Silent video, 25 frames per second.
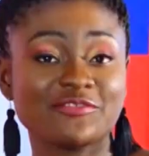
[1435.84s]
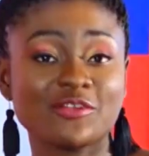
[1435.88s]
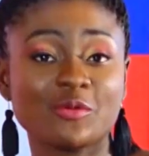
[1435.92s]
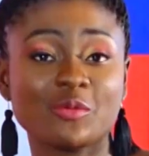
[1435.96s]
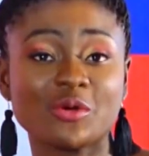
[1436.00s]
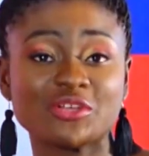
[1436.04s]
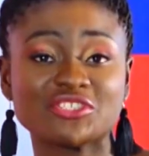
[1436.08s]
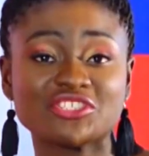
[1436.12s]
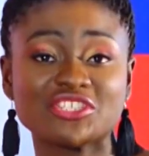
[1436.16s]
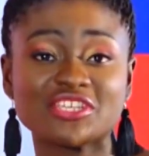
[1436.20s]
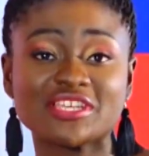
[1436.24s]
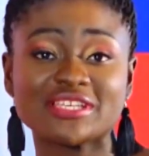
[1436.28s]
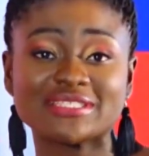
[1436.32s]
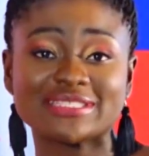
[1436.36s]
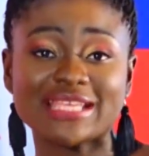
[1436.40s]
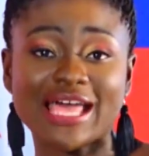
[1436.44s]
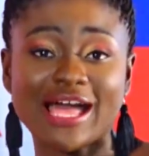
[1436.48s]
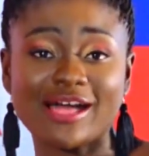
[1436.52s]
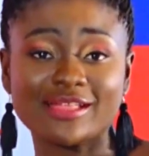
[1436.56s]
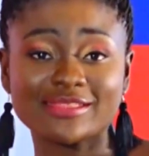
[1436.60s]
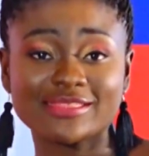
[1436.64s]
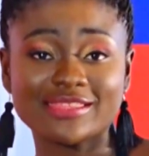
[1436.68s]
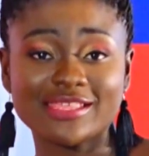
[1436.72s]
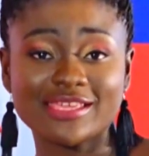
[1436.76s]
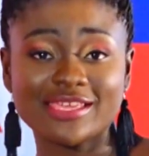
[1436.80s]
If you're watching us
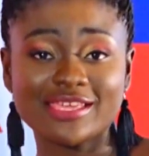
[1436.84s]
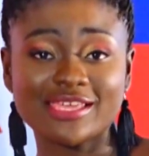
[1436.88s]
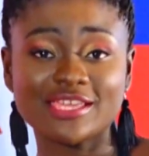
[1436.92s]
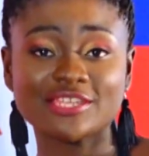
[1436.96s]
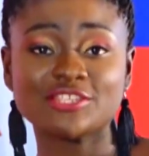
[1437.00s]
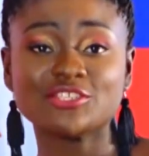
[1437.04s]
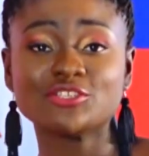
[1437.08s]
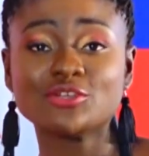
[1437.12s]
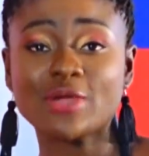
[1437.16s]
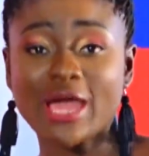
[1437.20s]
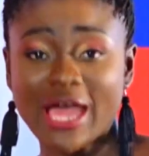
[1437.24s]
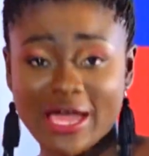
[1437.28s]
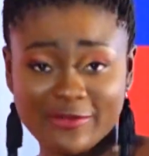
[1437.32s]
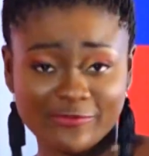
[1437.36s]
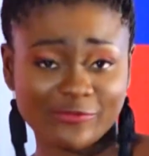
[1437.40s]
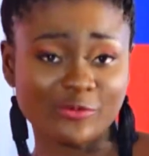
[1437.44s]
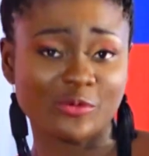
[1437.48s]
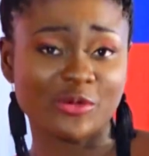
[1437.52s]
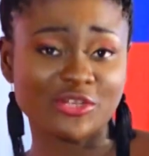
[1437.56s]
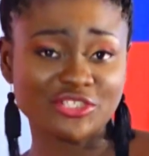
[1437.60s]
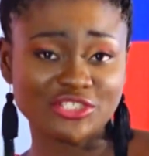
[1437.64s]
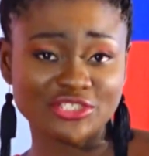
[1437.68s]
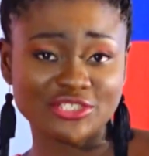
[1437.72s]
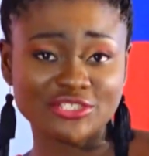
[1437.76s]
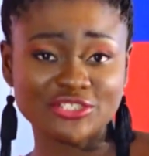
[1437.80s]
out there and you have
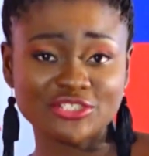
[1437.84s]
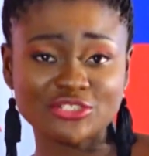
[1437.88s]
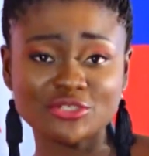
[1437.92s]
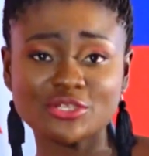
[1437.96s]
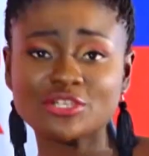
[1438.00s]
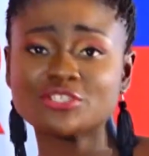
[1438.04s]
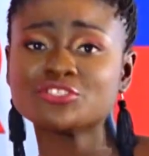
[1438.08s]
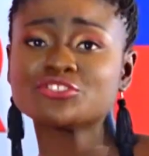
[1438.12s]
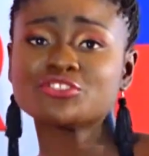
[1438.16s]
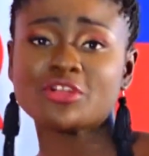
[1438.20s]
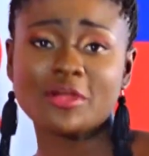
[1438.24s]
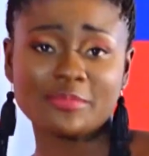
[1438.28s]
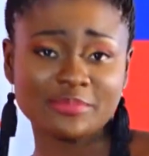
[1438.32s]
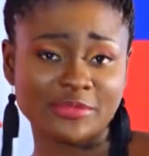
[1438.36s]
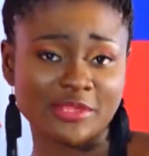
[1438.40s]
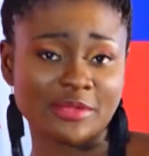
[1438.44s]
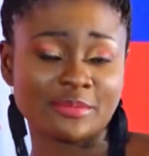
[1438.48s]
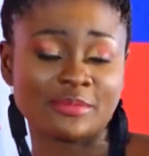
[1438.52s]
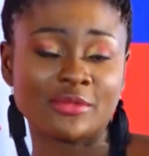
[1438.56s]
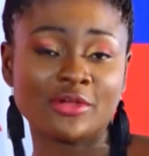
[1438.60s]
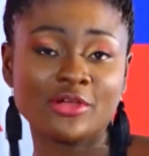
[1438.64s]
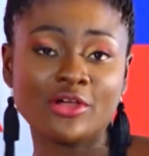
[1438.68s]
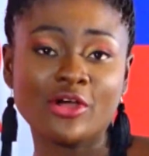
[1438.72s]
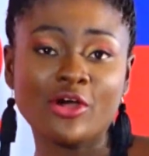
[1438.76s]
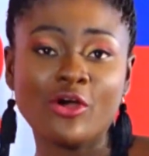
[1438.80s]
questions, you can drop
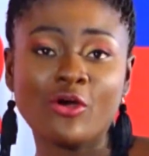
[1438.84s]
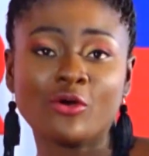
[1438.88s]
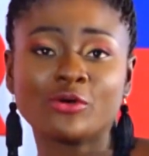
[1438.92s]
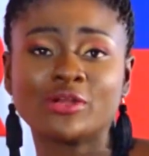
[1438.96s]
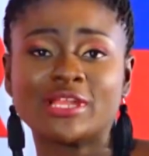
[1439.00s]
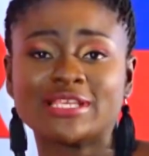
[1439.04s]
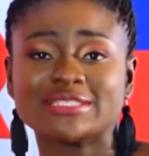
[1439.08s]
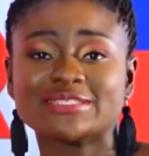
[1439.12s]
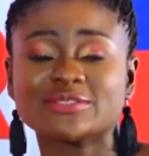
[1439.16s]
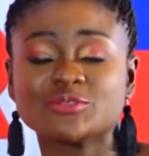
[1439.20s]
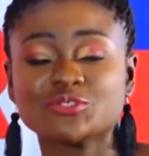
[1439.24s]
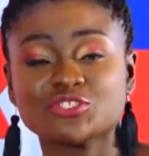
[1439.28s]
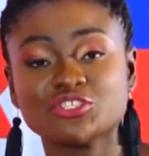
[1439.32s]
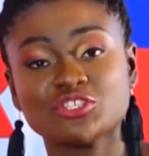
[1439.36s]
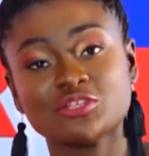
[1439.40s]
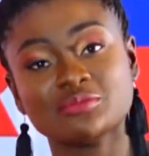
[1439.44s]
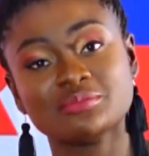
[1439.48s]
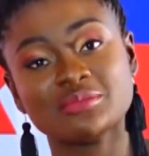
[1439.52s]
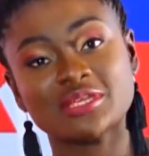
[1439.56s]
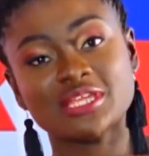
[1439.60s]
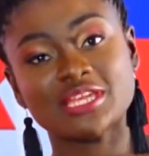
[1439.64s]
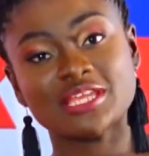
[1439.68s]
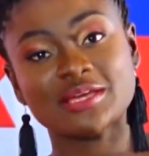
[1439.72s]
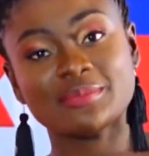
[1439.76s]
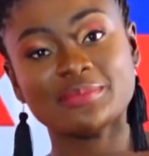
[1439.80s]
them on our social
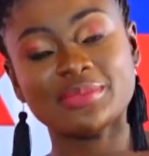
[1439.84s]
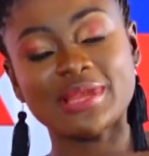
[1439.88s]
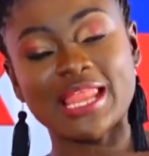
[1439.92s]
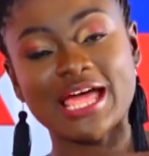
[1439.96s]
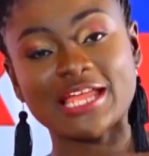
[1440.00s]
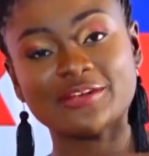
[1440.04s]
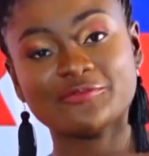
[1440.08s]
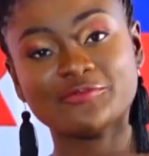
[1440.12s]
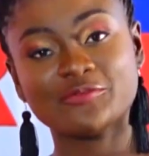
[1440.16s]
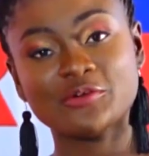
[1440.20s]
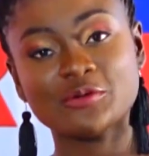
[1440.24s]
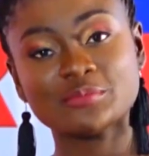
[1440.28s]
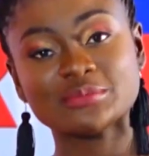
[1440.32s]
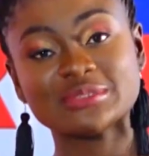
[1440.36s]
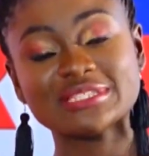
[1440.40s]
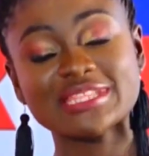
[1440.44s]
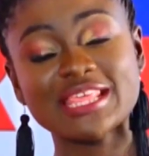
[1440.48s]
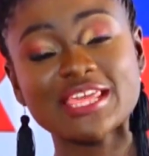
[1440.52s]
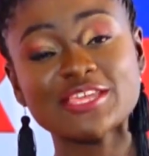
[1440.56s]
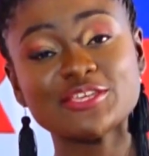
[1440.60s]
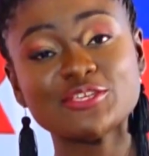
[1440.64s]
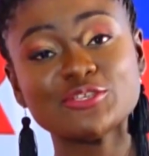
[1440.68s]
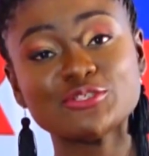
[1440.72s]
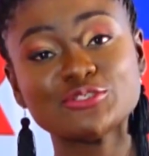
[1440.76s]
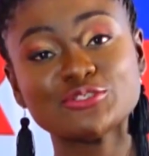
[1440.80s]
media platforms.
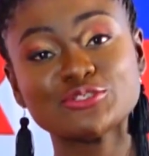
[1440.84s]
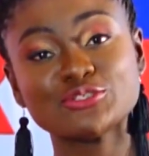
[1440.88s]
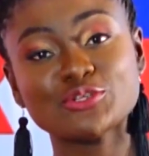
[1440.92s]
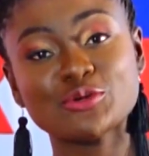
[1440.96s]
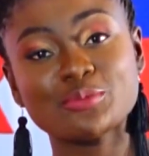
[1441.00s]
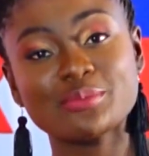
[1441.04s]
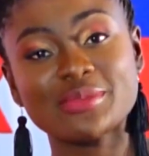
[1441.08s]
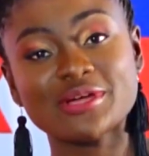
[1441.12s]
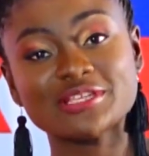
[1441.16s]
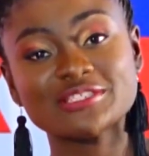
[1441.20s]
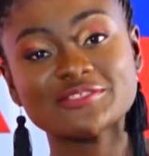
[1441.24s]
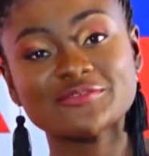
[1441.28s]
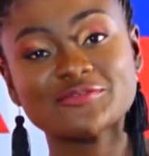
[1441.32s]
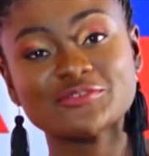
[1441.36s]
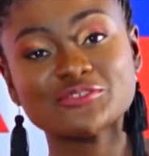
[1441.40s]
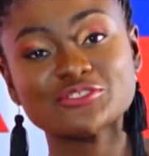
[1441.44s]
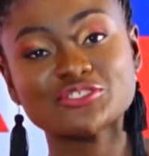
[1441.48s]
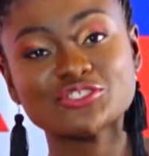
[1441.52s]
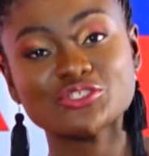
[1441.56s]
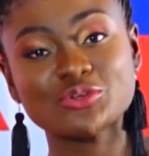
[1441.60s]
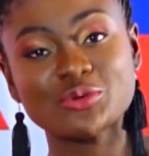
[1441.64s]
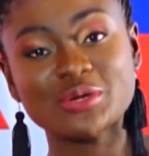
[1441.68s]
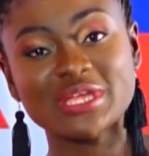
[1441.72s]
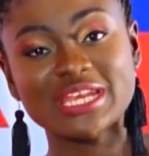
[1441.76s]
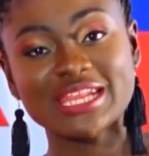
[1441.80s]
Thank you so much for
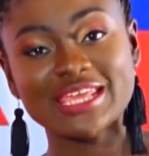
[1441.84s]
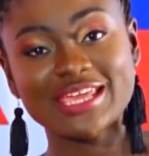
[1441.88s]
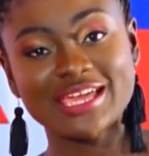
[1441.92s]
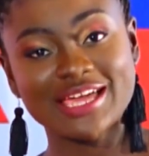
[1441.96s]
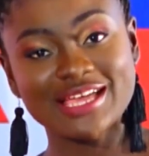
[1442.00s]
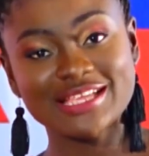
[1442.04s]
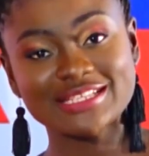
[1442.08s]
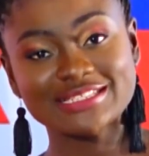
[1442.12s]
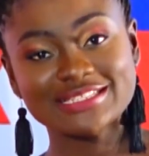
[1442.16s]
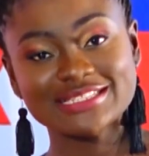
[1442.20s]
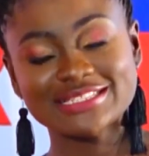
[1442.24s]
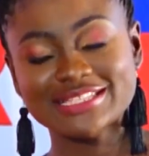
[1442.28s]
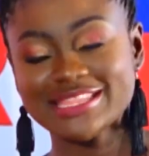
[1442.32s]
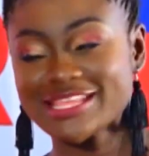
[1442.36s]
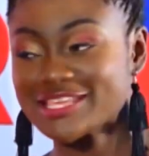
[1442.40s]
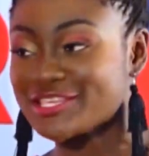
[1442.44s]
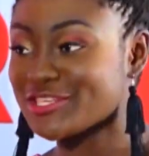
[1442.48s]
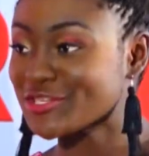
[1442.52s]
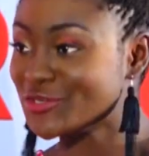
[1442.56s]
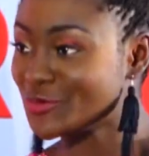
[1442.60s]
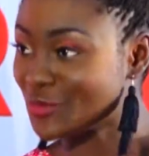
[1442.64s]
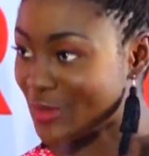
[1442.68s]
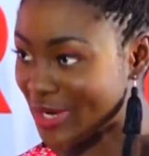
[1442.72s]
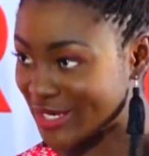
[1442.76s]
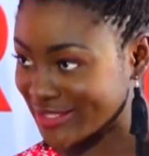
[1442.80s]
joining us. Thank you